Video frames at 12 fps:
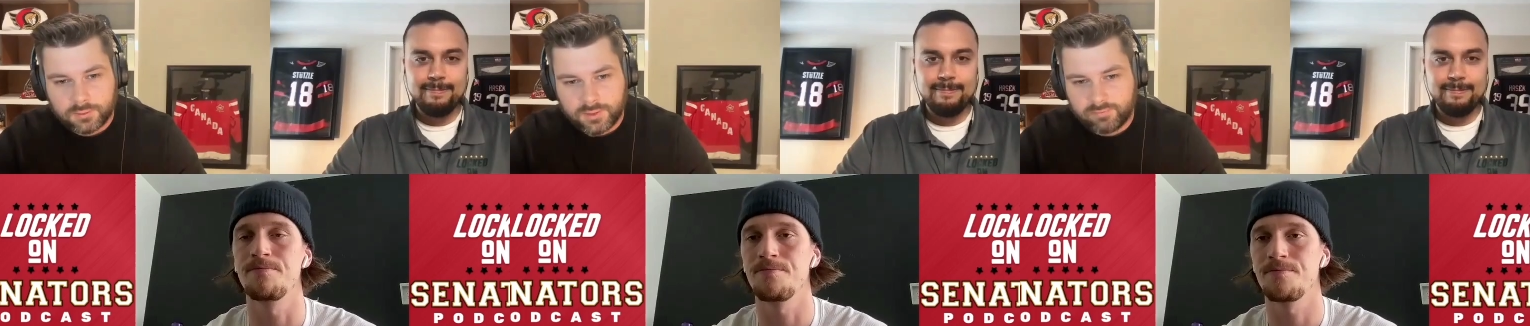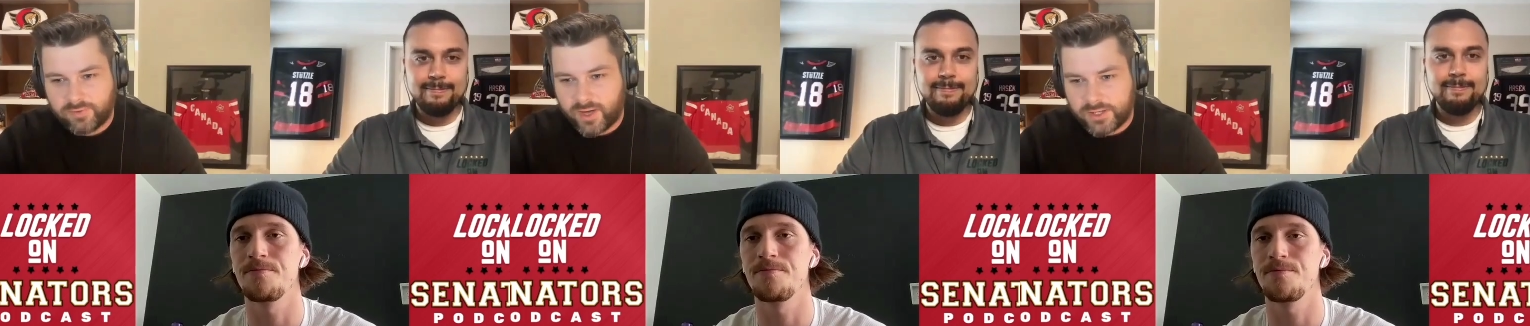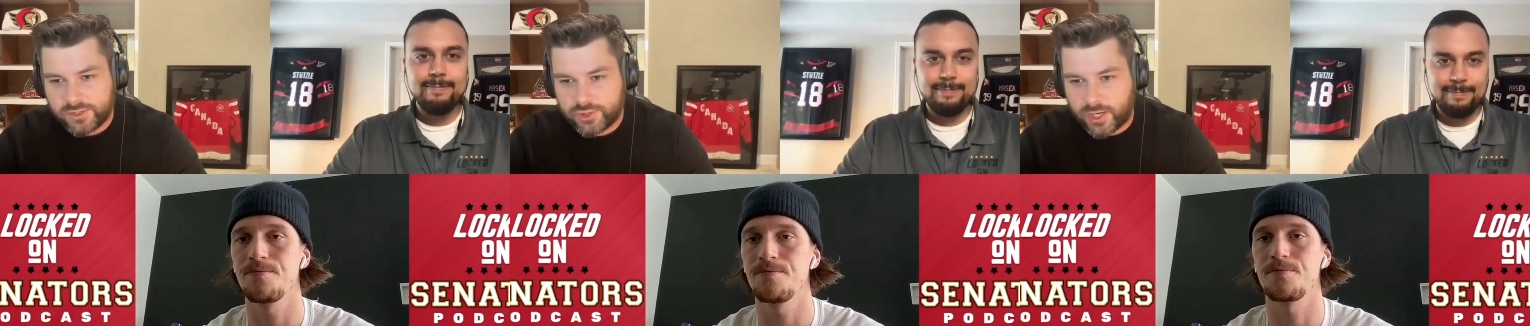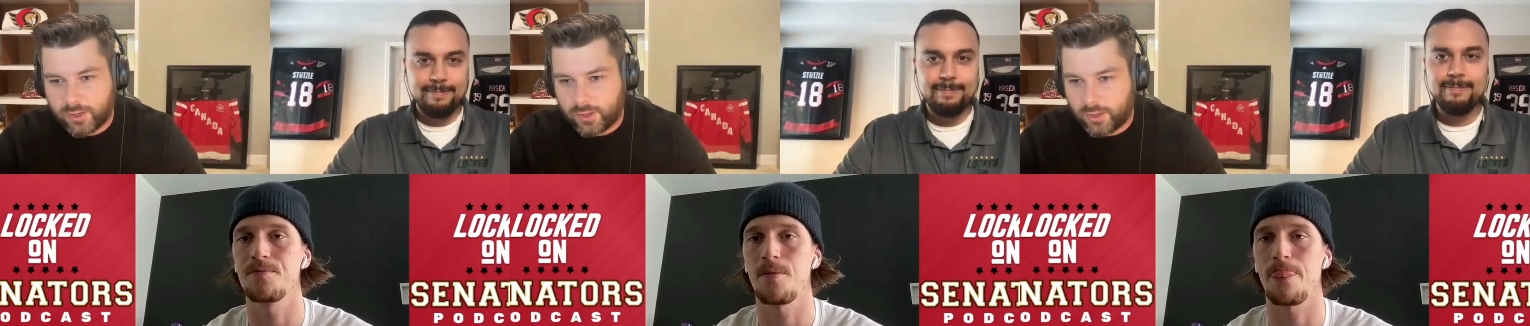Speaker 1: give a
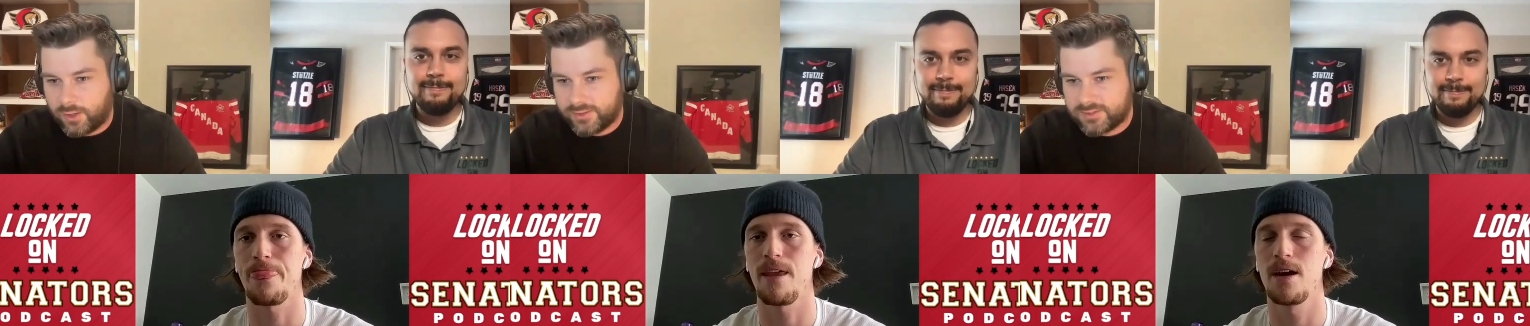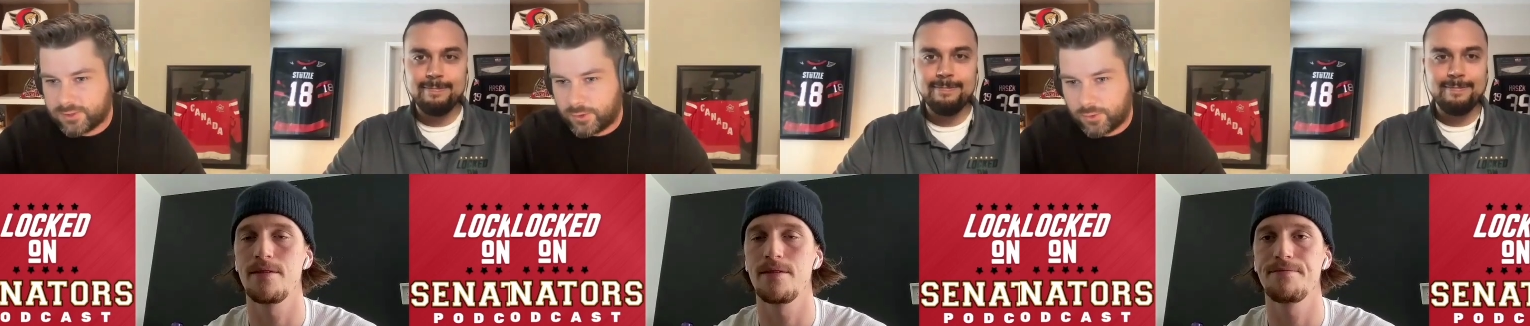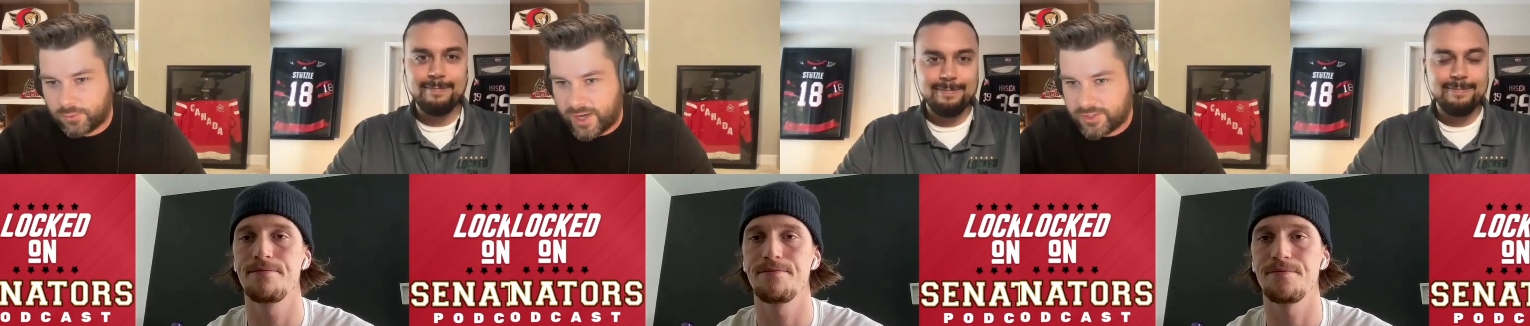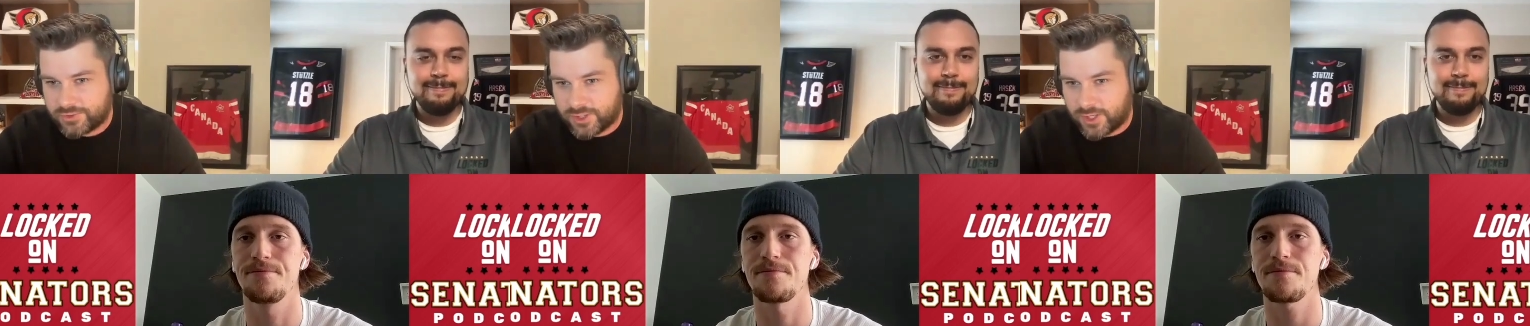shout out. All these local
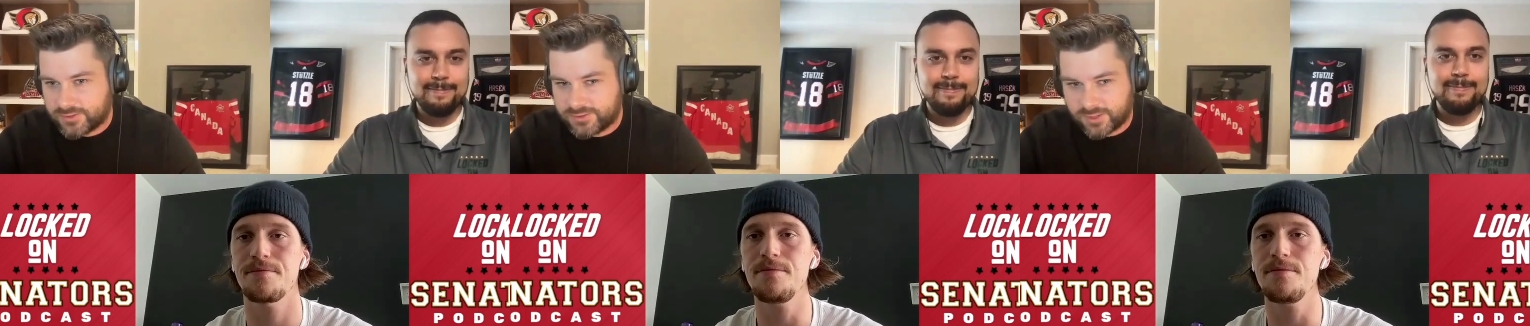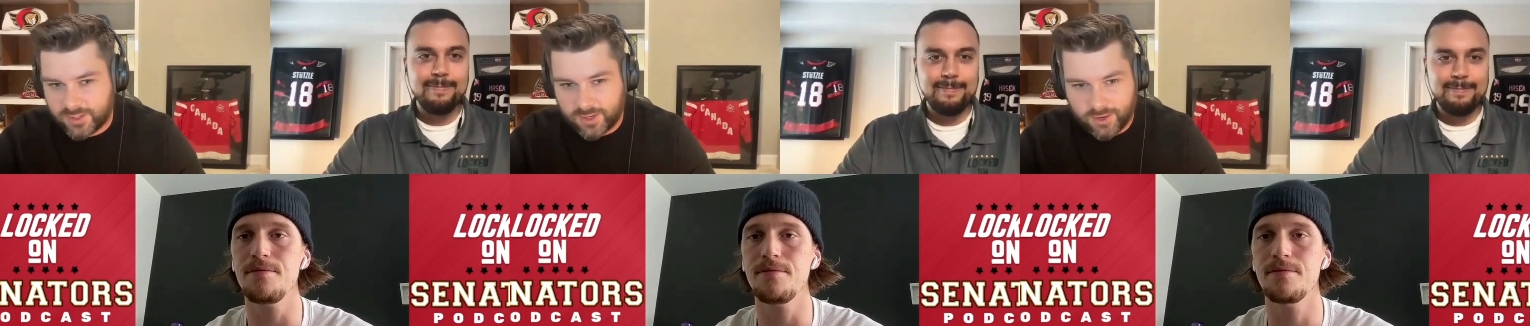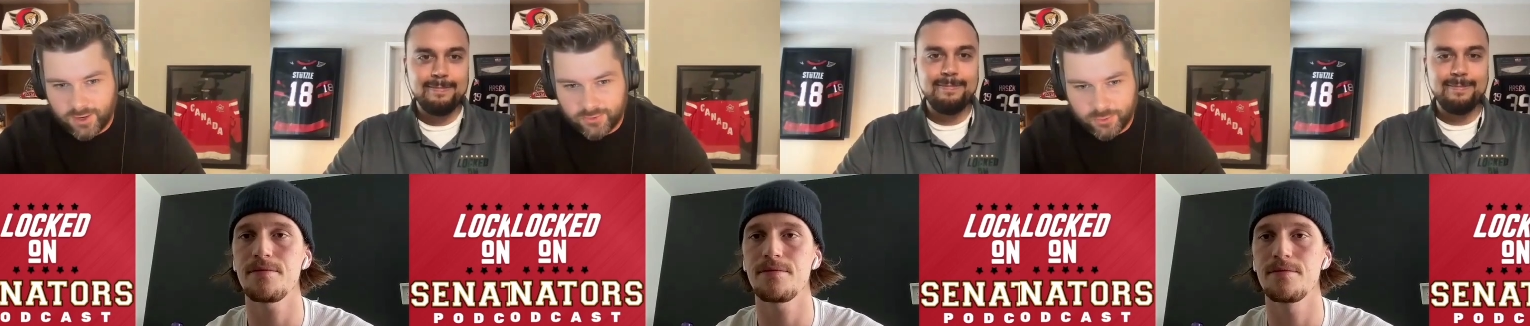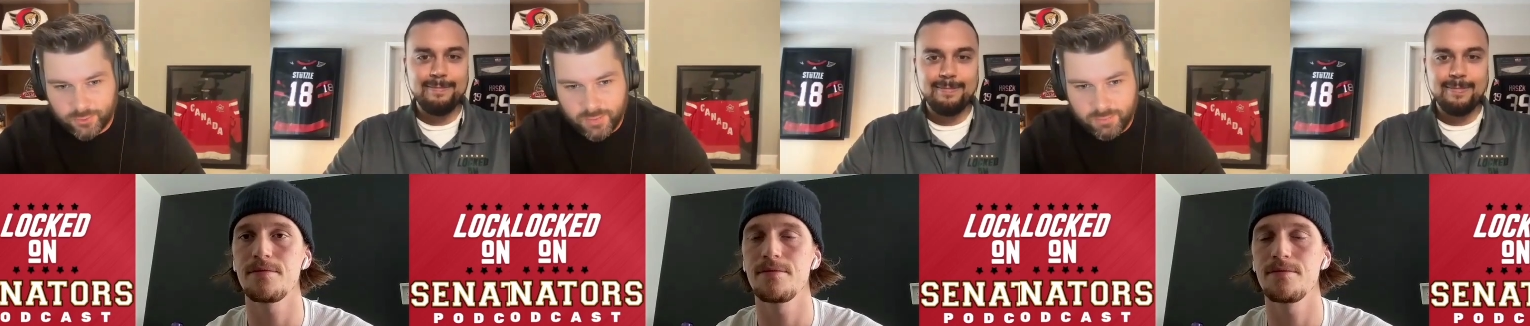restaurants are, are
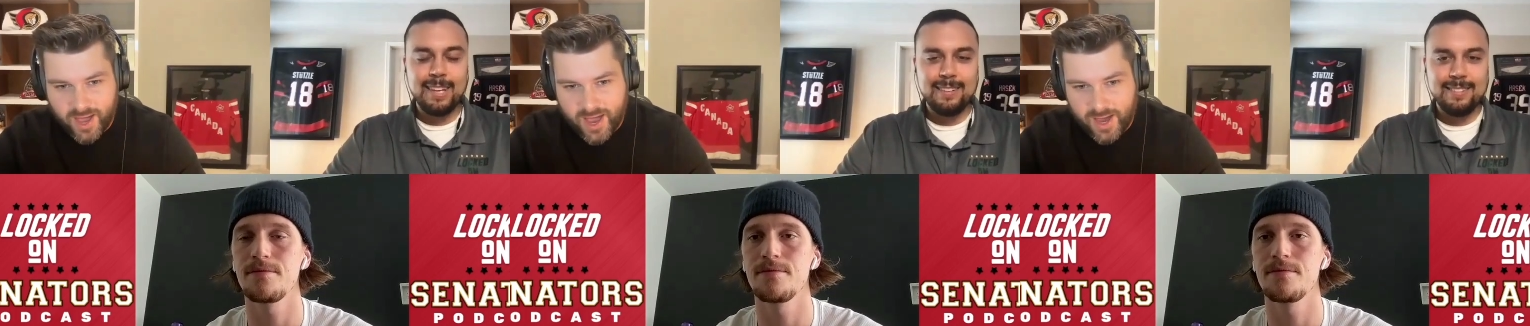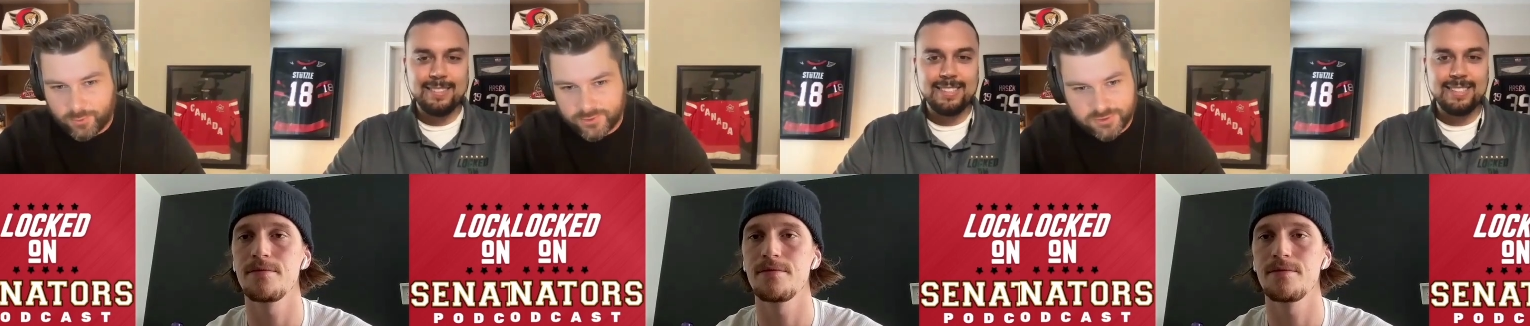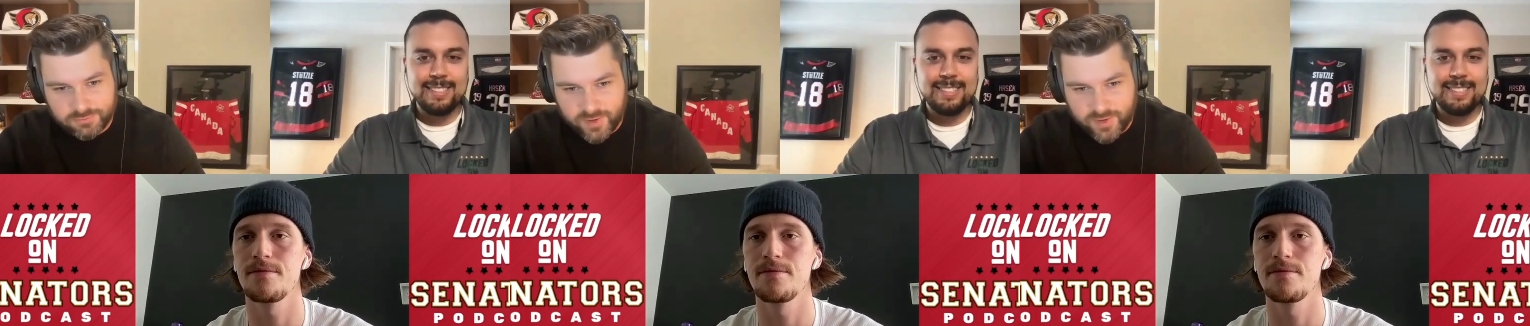on their way back. What's your